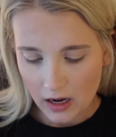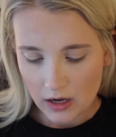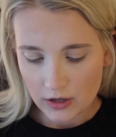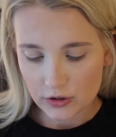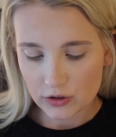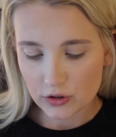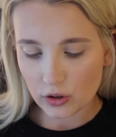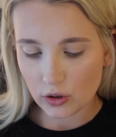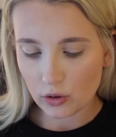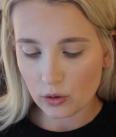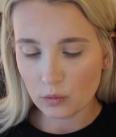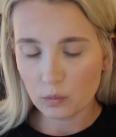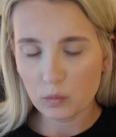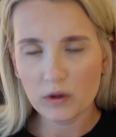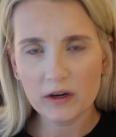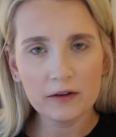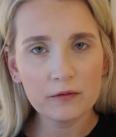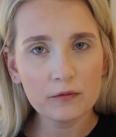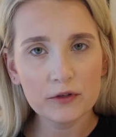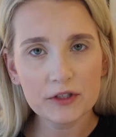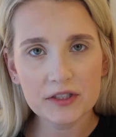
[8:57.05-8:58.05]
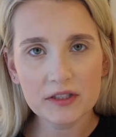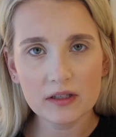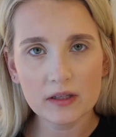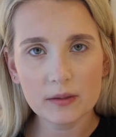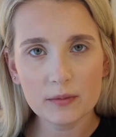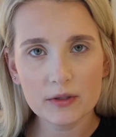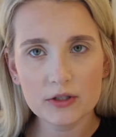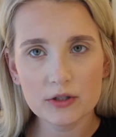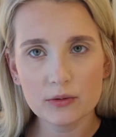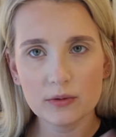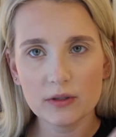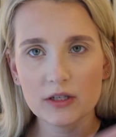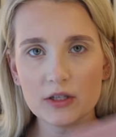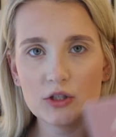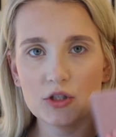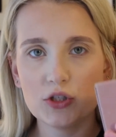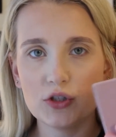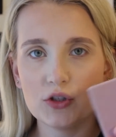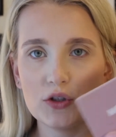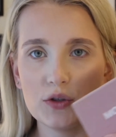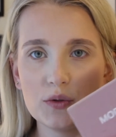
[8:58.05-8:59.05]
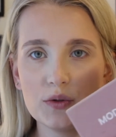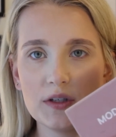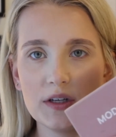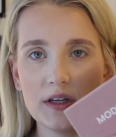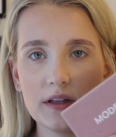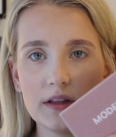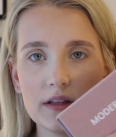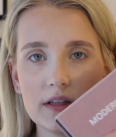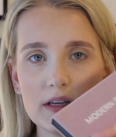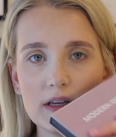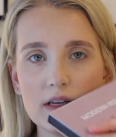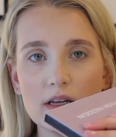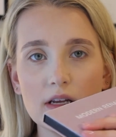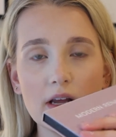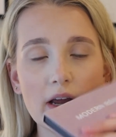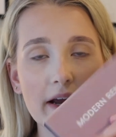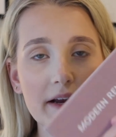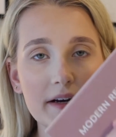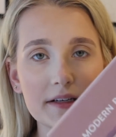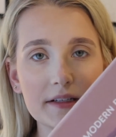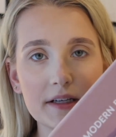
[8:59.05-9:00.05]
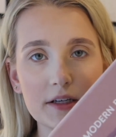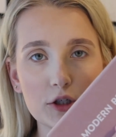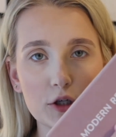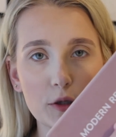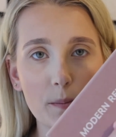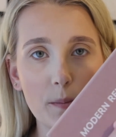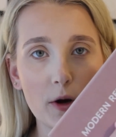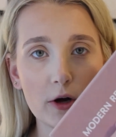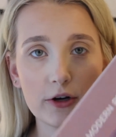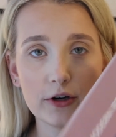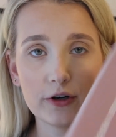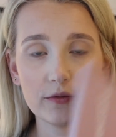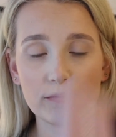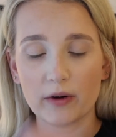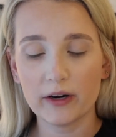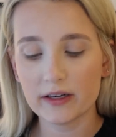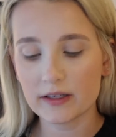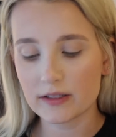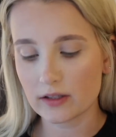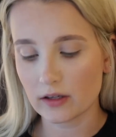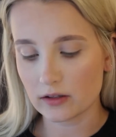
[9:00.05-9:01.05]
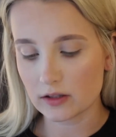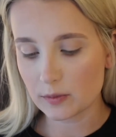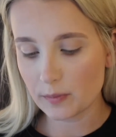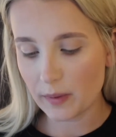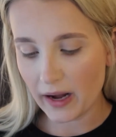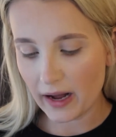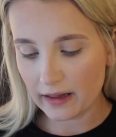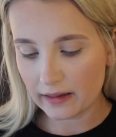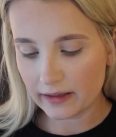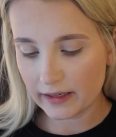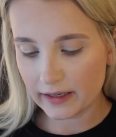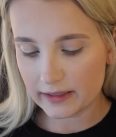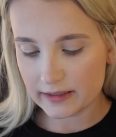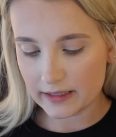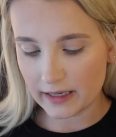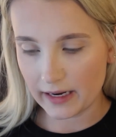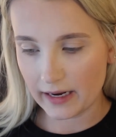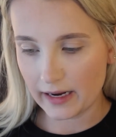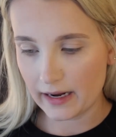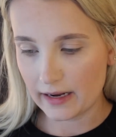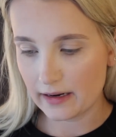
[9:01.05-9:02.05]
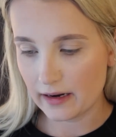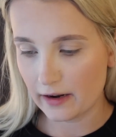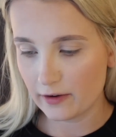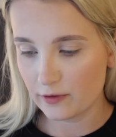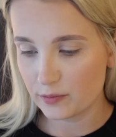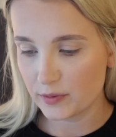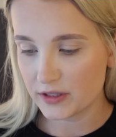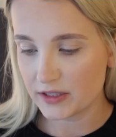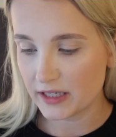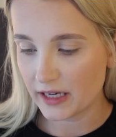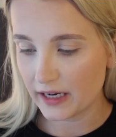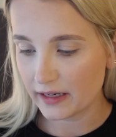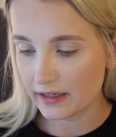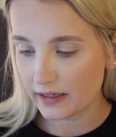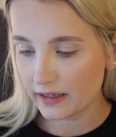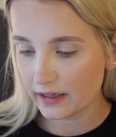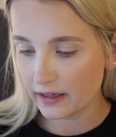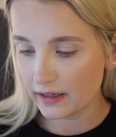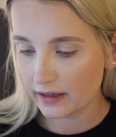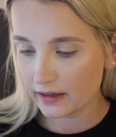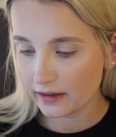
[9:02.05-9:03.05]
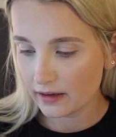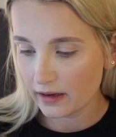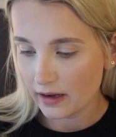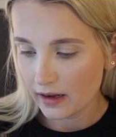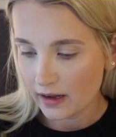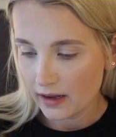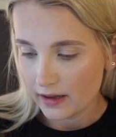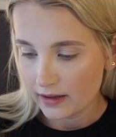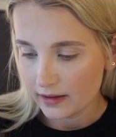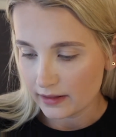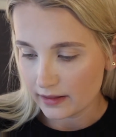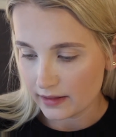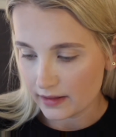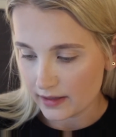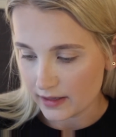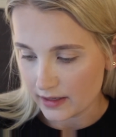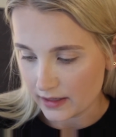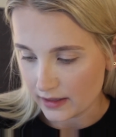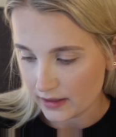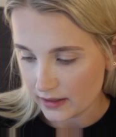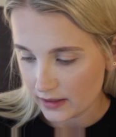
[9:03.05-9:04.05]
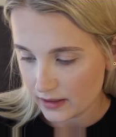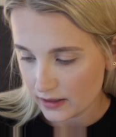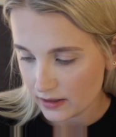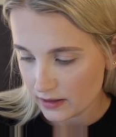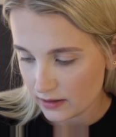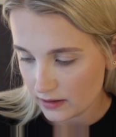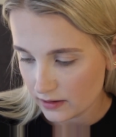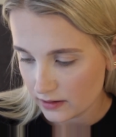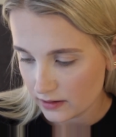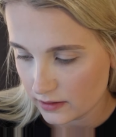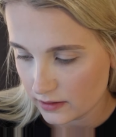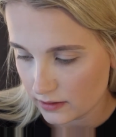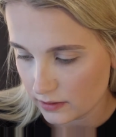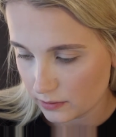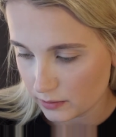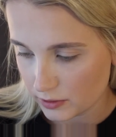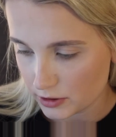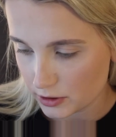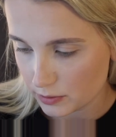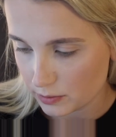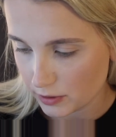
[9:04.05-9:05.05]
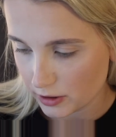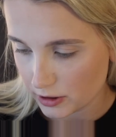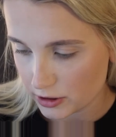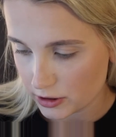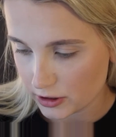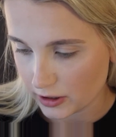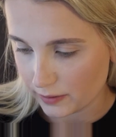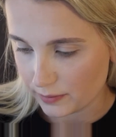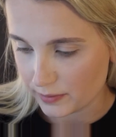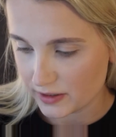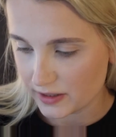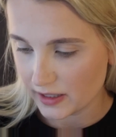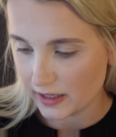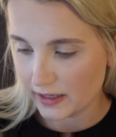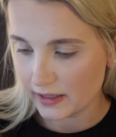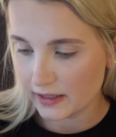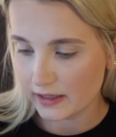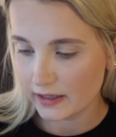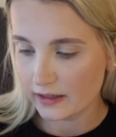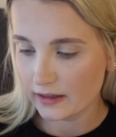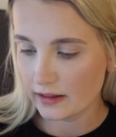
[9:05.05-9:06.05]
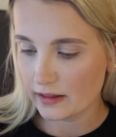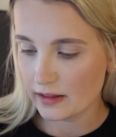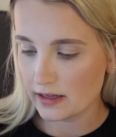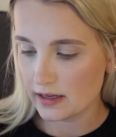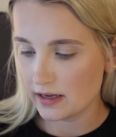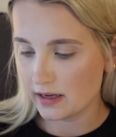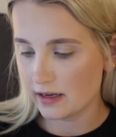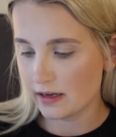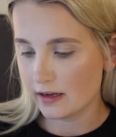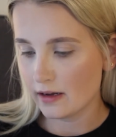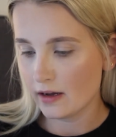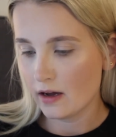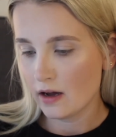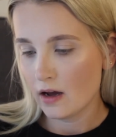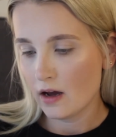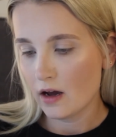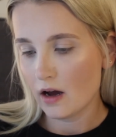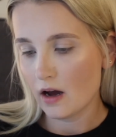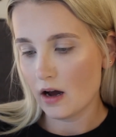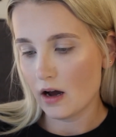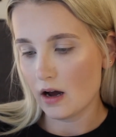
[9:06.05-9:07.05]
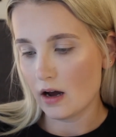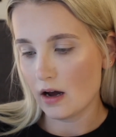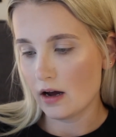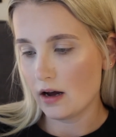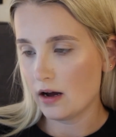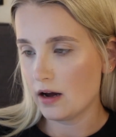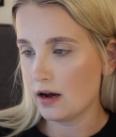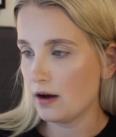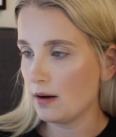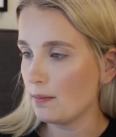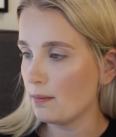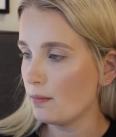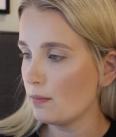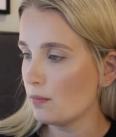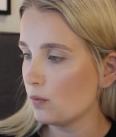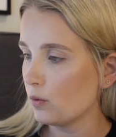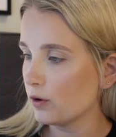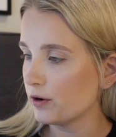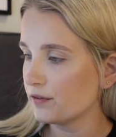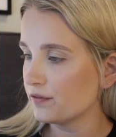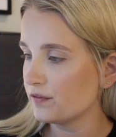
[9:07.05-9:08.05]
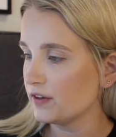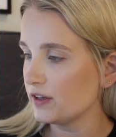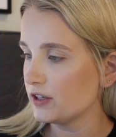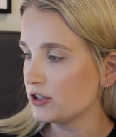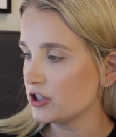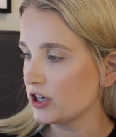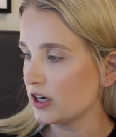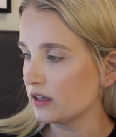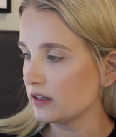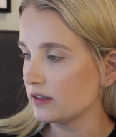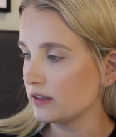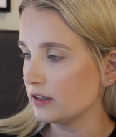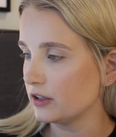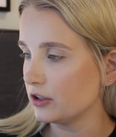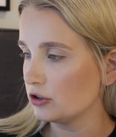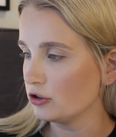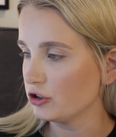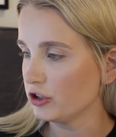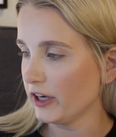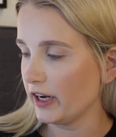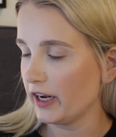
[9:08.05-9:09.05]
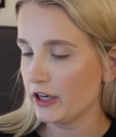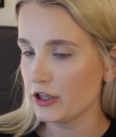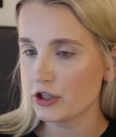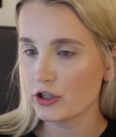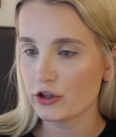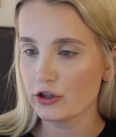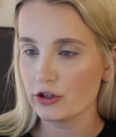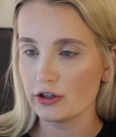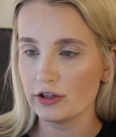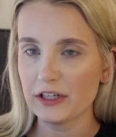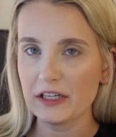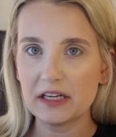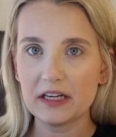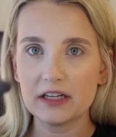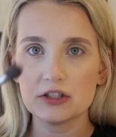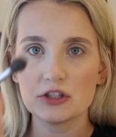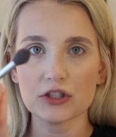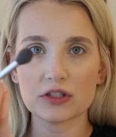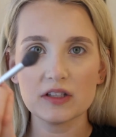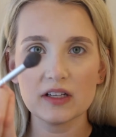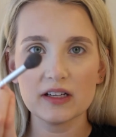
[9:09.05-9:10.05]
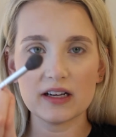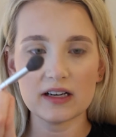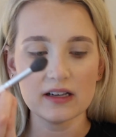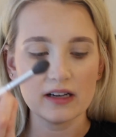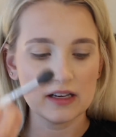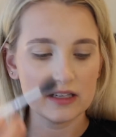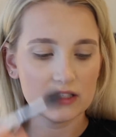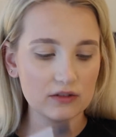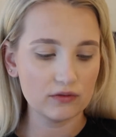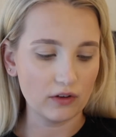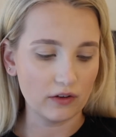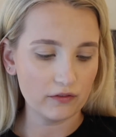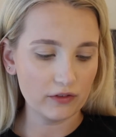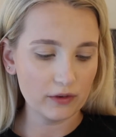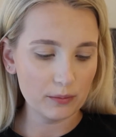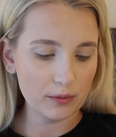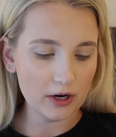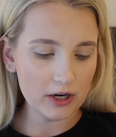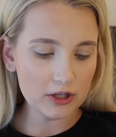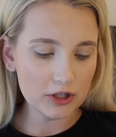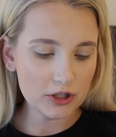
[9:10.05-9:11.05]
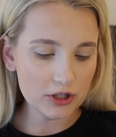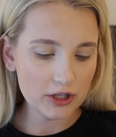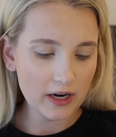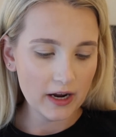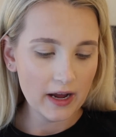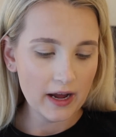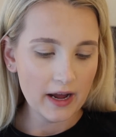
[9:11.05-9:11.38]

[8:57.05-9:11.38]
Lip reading: So what I've recently been doing is just using the Anastasia Modern Renaissance palette, and I've been taking the, which brush? I've been taking the Morphe Jaclyn Hill JH30. It's just like a nice fluffy brush.